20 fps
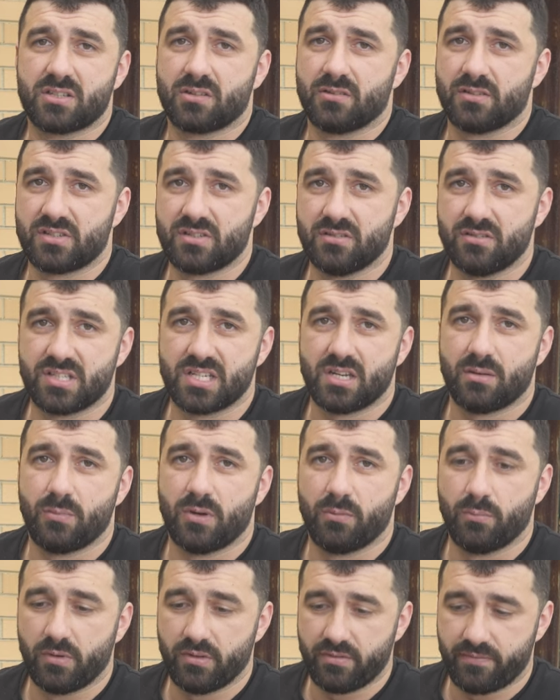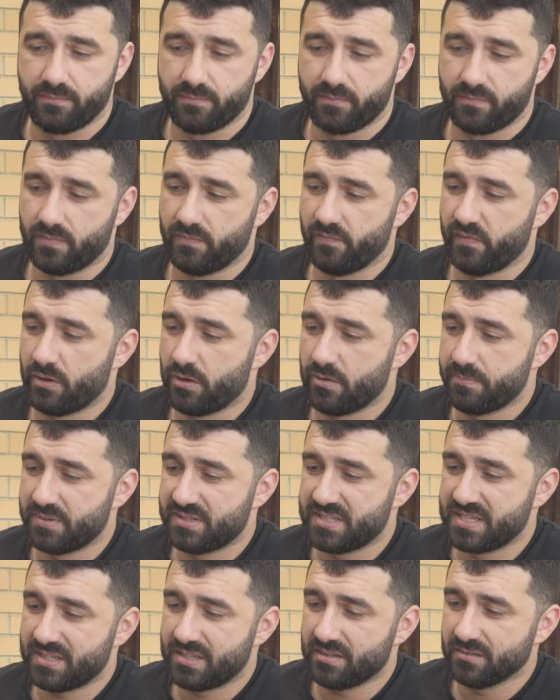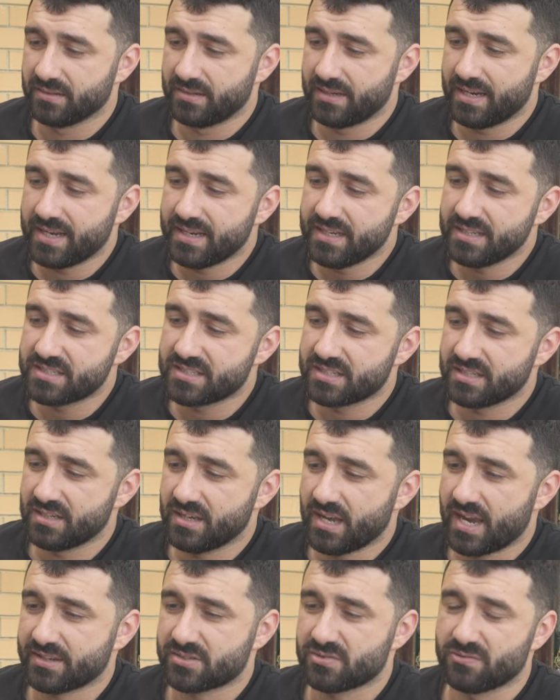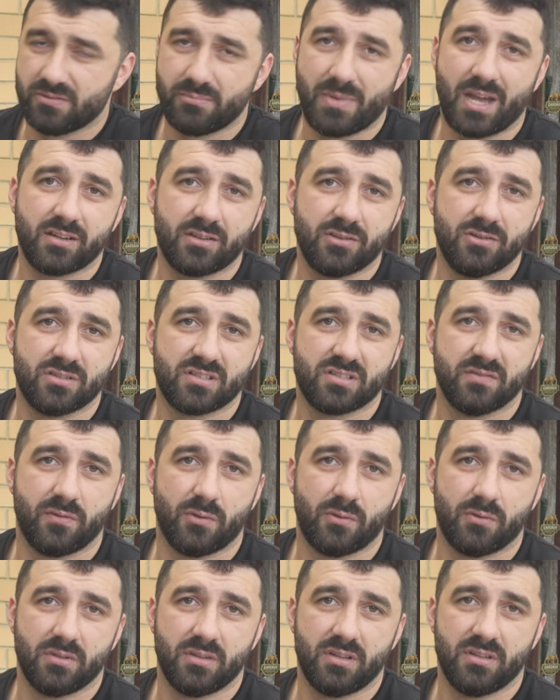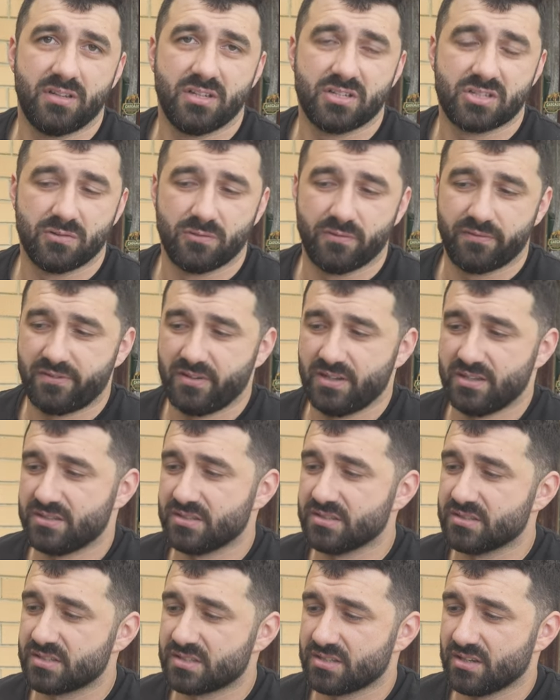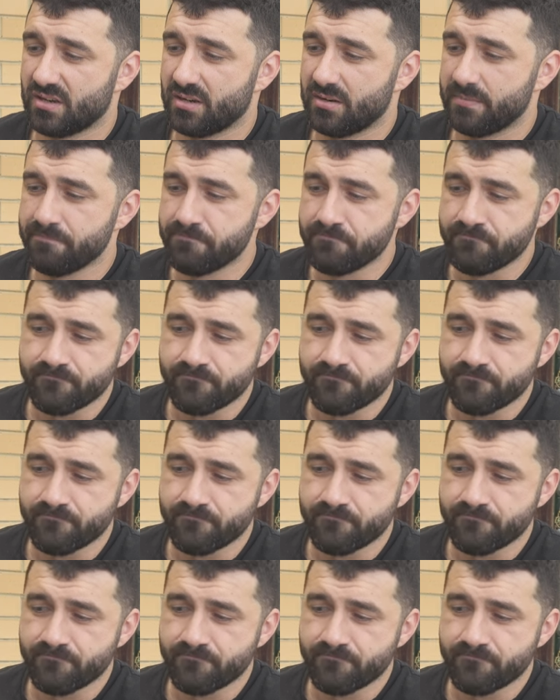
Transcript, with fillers: going to suit someone with very particular needs to actually make use of all the additional features. So